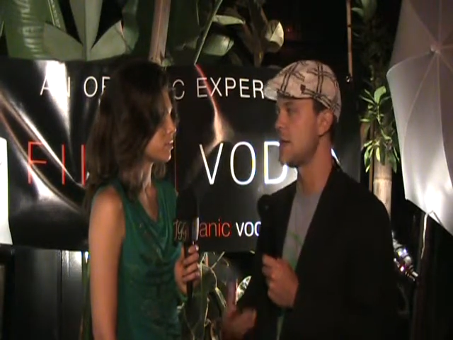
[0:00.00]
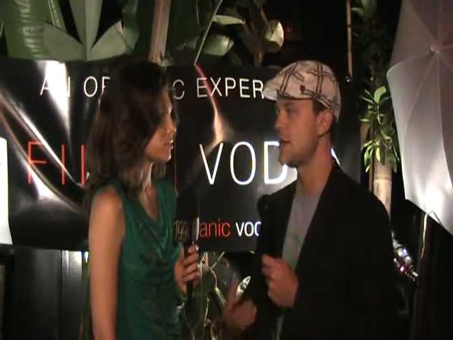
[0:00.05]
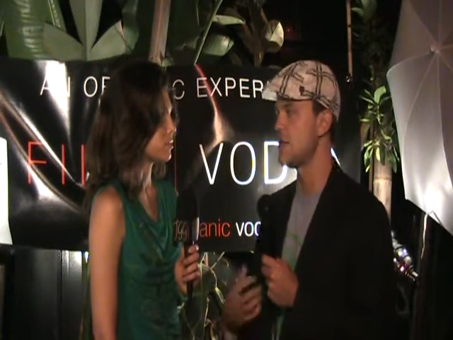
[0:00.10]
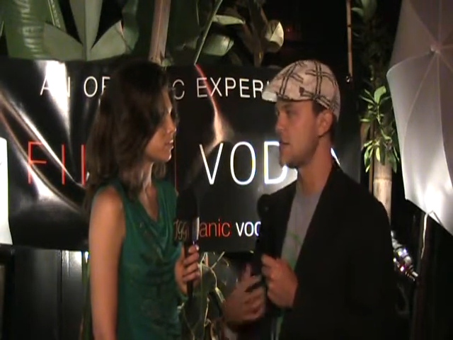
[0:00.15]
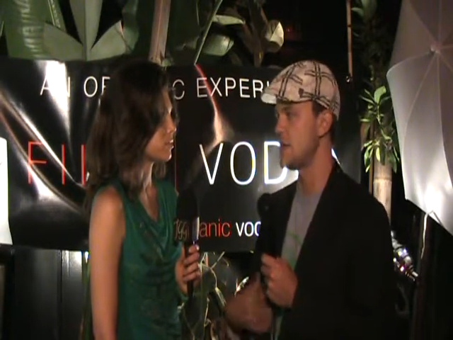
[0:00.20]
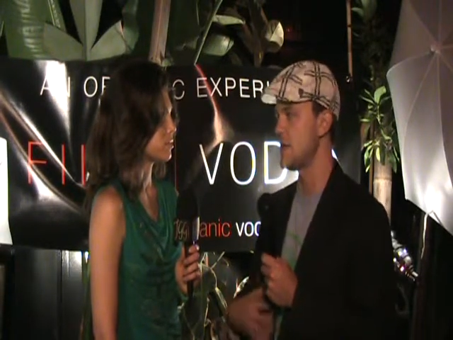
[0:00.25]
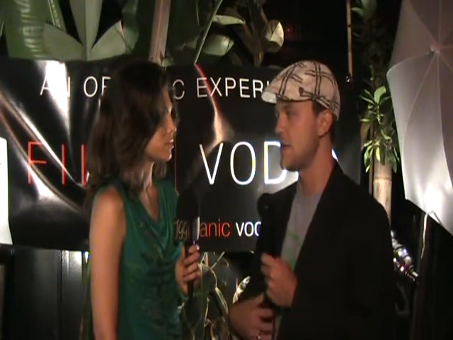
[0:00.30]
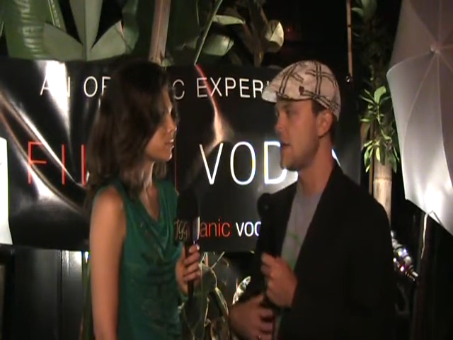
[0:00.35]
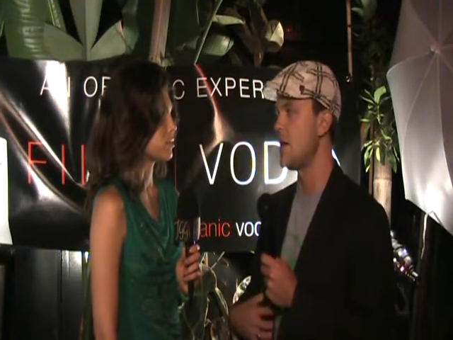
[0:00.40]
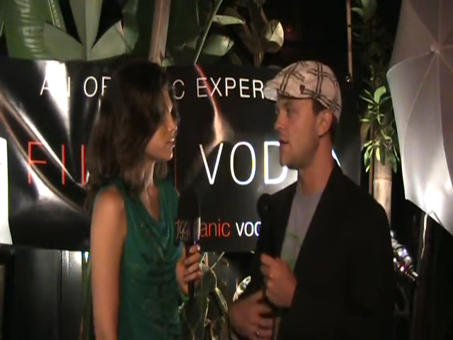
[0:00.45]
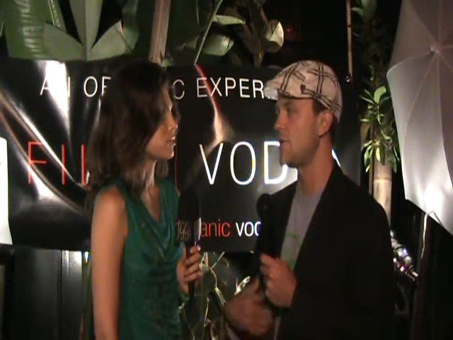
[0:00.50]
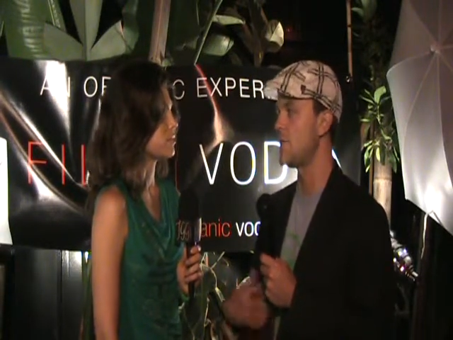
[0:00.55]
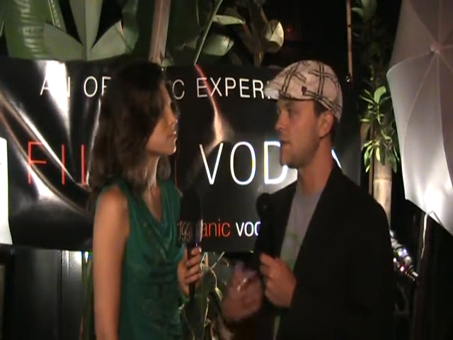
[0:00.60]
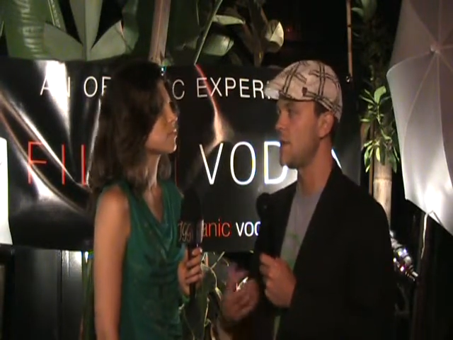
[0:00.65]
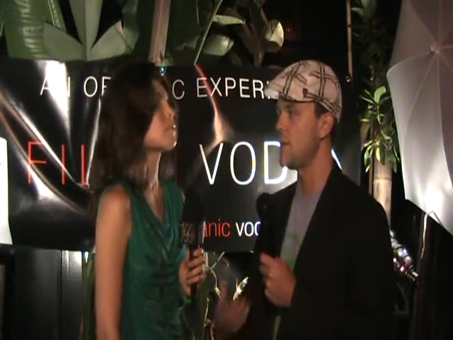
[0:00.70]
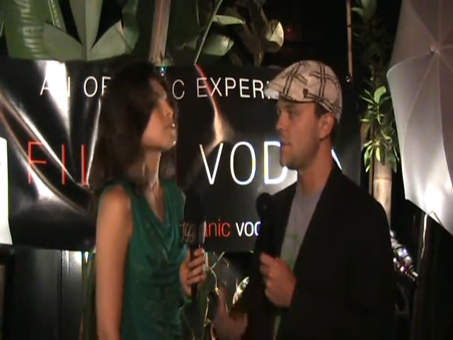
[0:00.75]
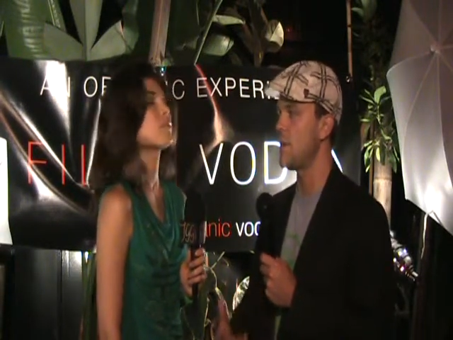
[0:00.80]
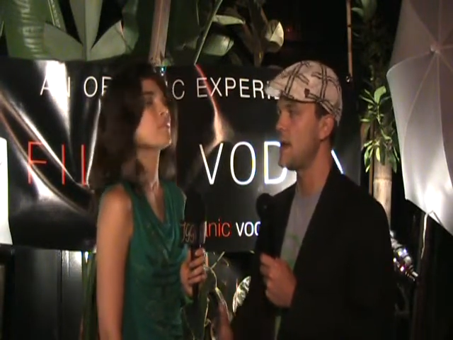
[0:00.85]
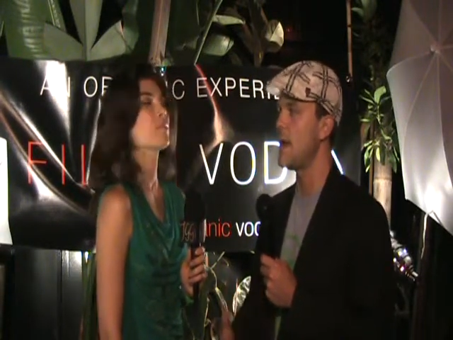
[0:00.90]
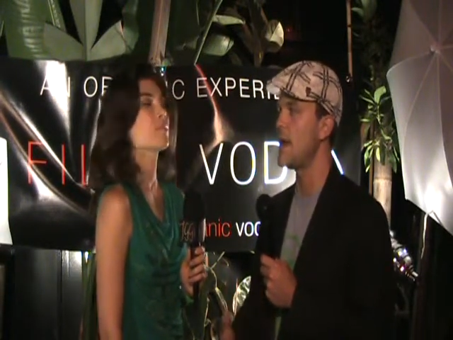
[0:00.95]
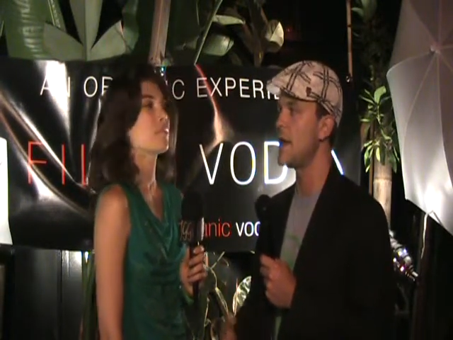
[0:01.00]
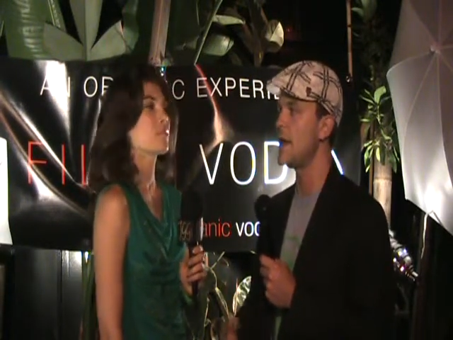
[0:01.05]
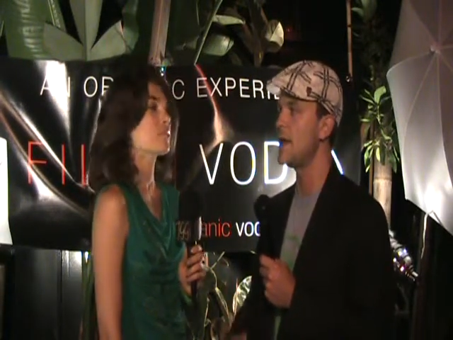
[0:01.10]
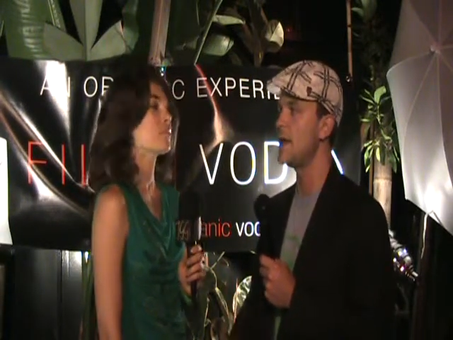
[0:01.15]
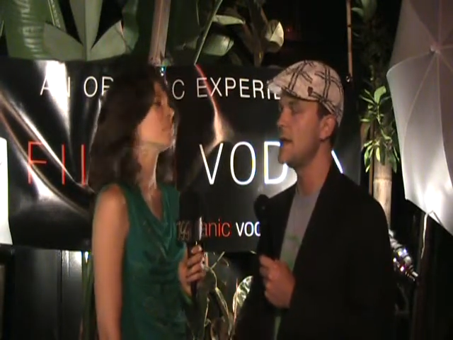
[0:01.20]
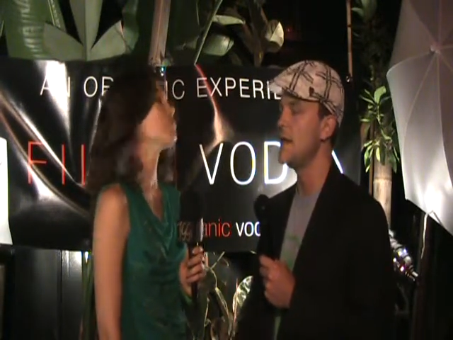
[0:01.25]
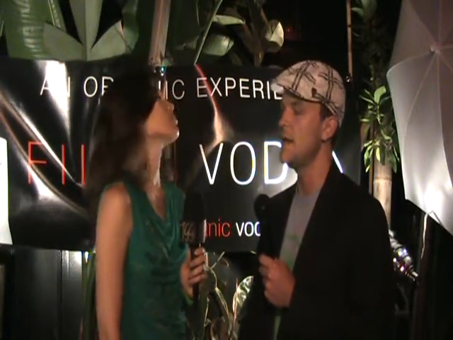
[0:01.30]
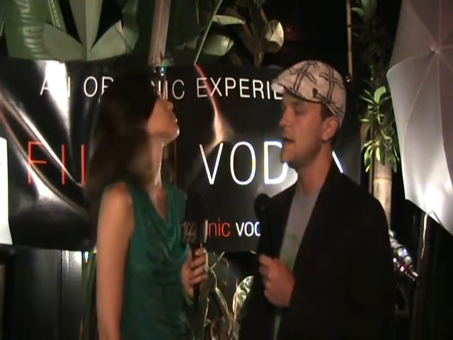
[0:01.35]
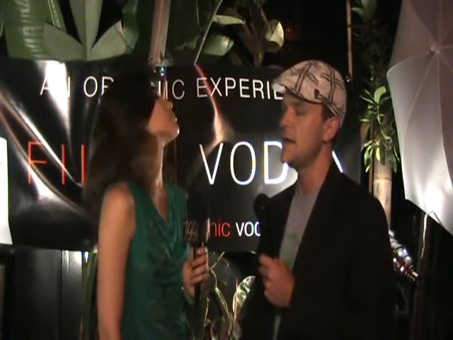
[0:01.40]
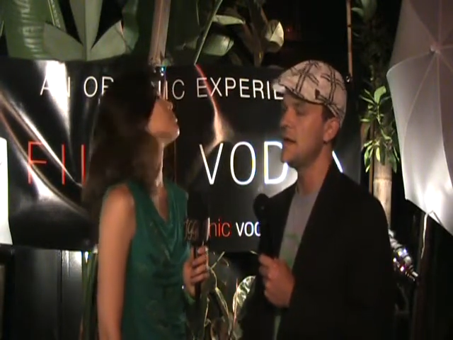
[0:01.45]
on yourself and the
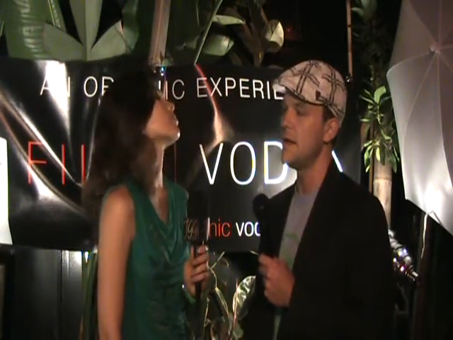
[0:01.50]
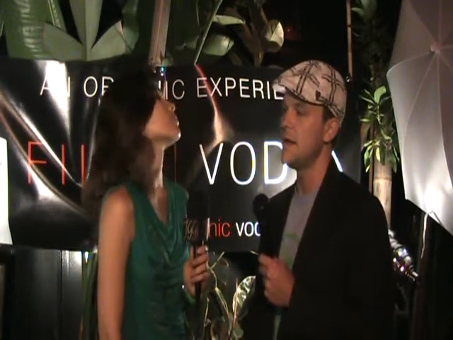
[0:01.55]
planet,